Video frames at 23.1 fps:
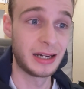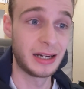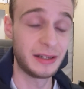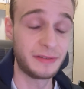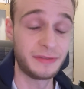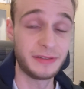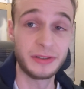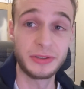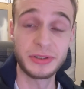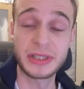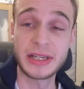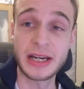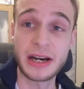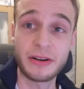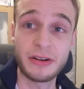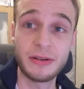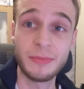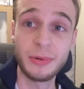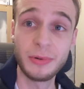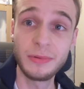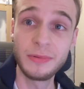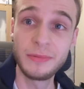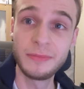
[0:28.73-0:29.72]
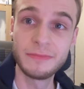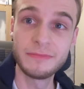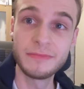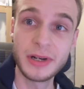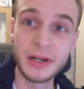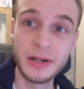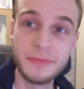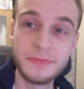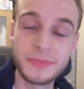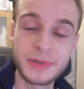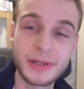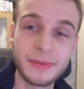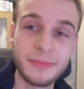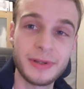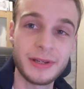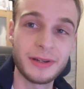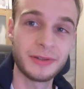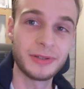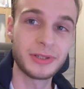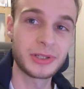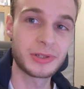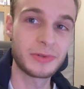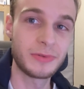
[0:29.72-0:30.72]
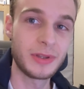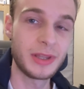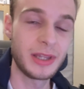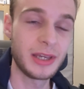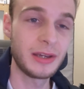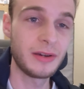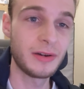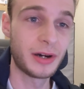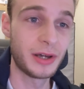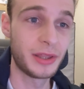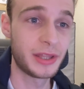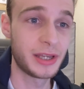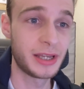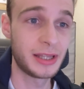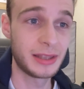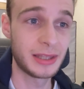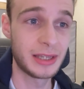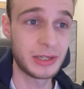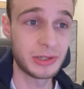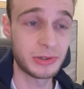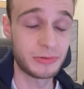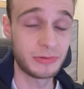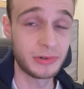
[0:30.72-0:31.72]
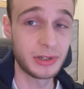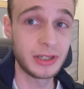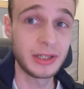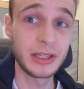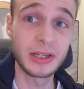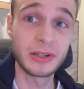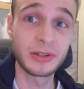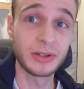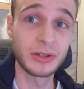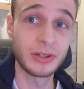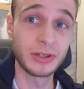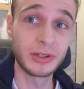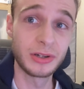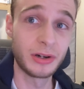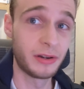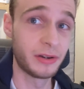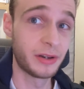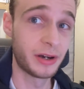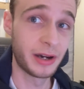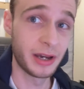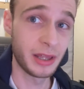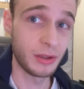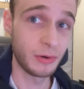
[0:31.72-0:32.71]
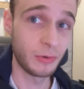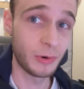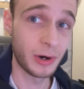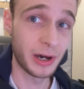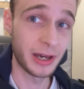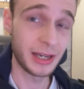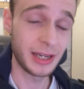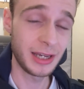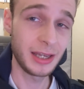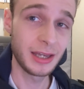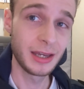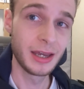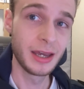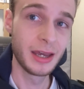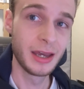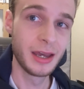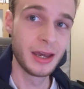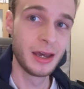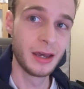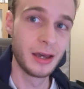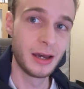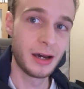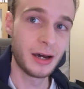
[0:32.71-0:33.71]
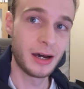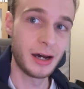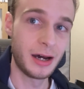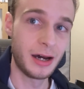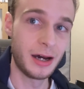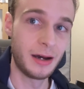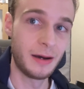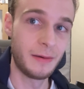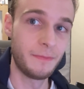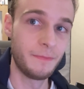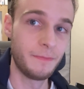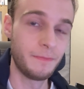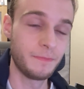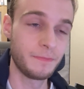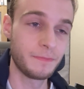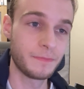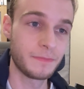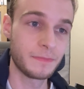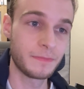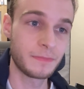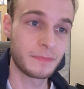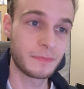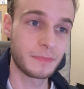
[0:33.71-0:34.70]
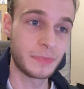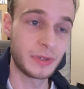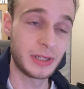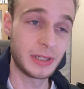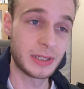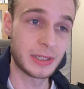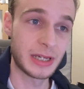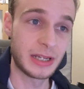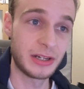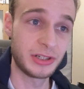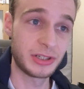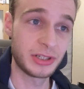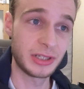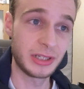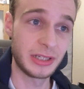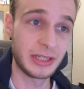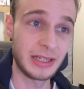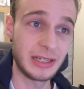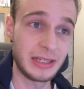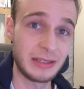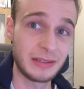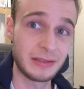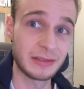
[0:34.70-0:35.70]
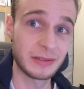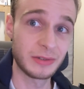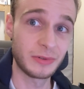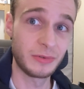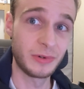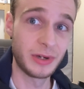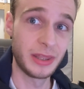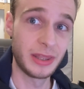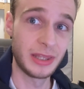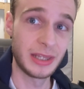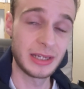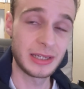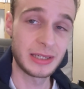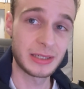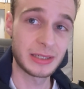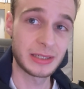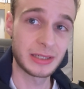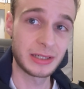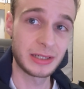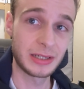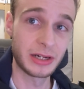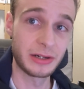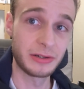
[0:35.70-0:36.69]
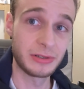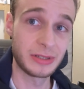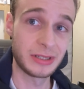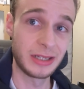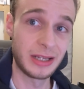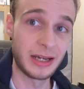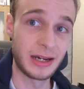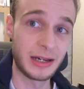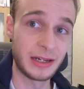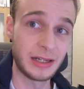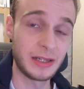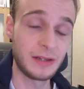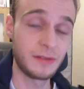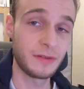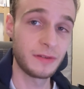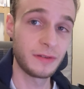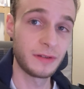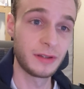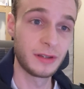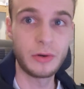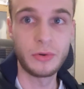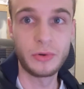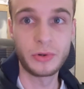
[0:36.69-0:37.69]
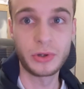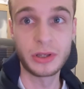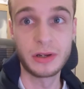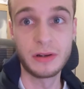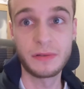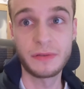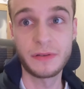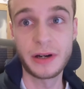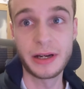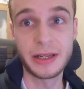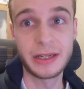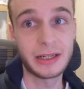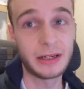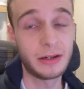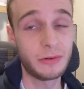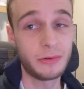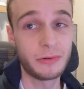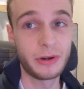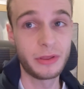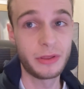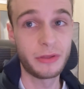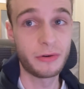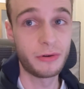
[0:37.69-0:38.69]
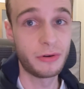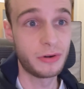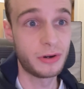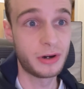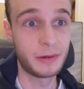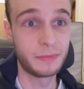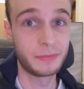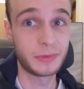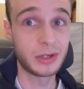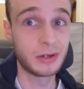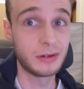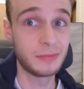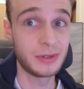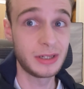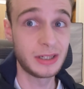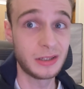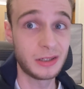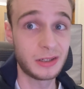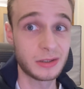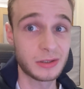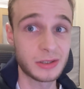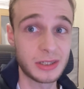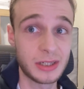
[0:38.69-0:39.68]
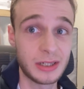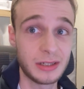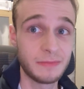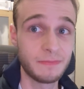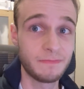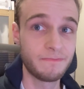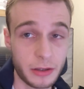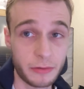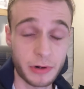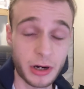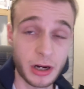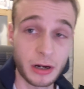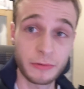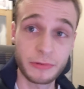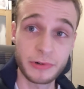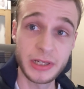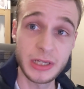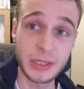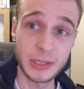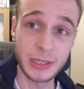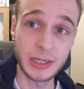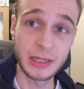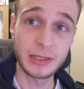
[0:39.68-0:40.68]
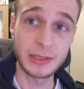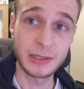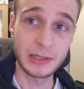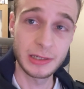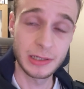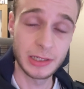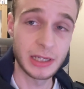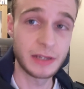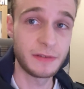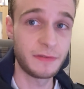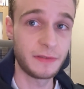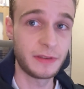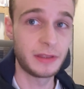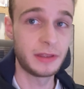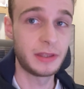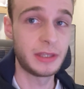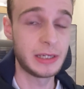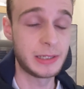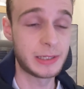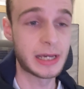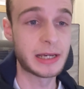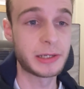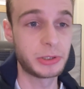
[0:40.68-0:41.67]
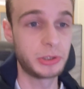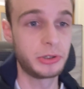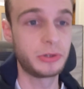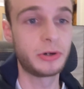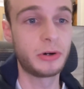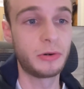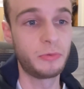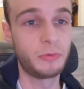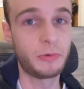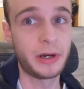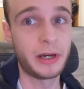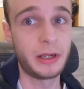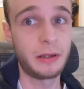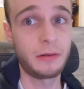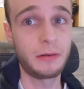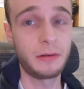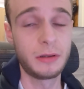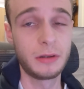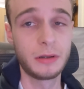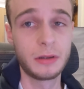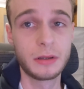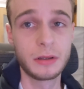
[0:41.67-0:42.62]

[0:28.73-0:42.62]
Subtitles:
I feel terrible, to be honest with you. I think this really could have gone either way. But essentially, when this goes live, we're going to find out whether or not I'm going to be a doctor. There are resits if this hasn't gone well.